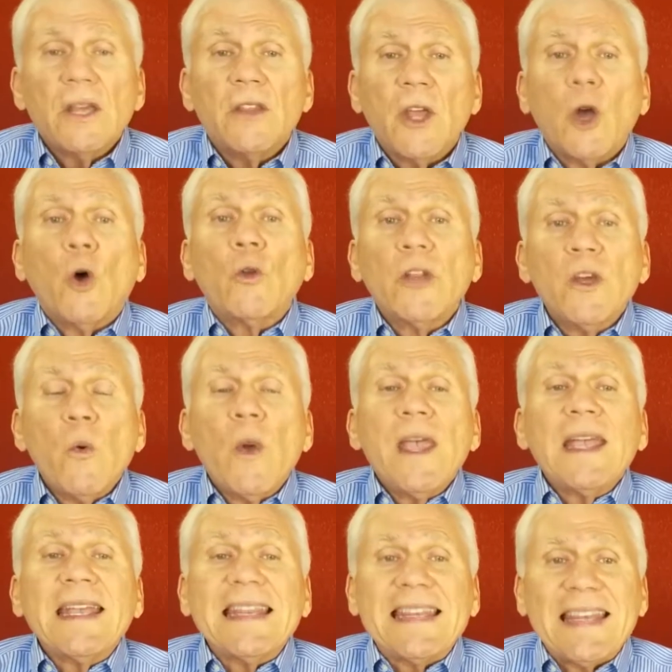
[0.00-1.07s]
The only way
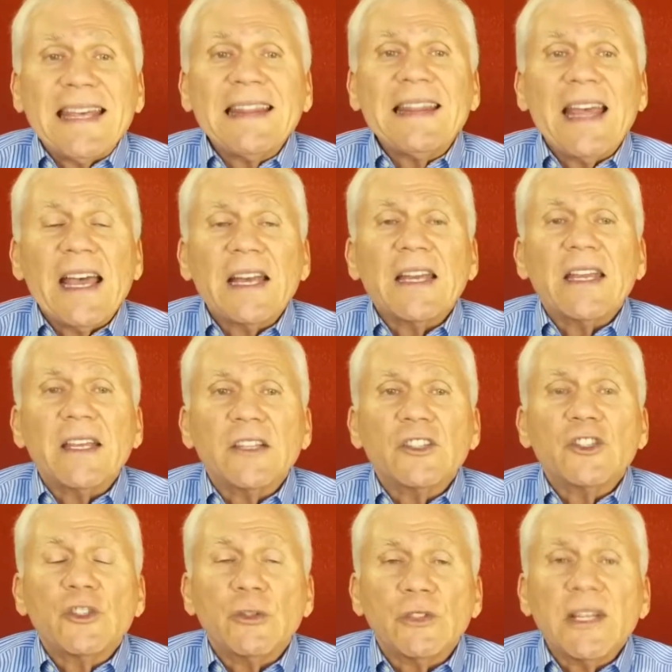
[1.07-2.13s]
I can get that
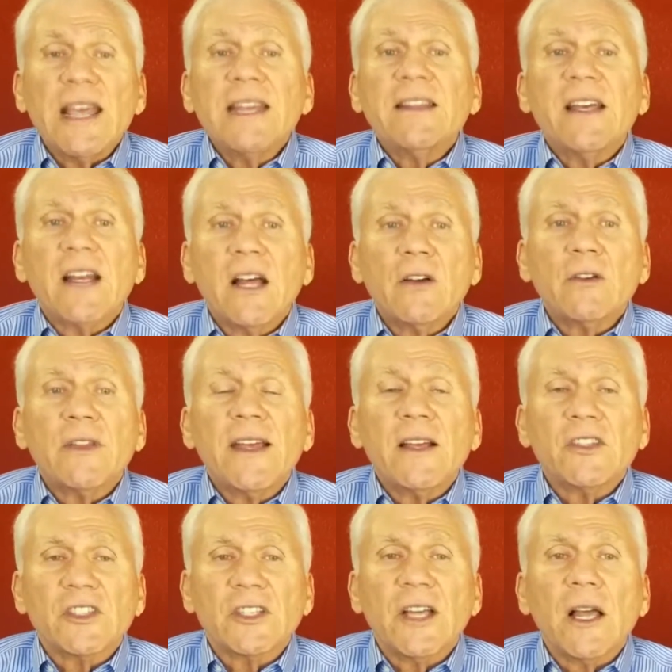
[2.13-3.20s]
is to take that
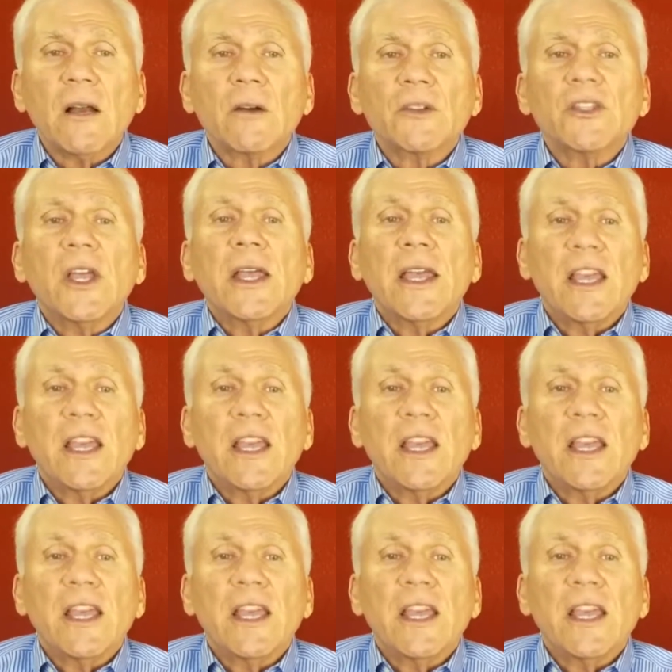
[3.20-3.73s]
$100,000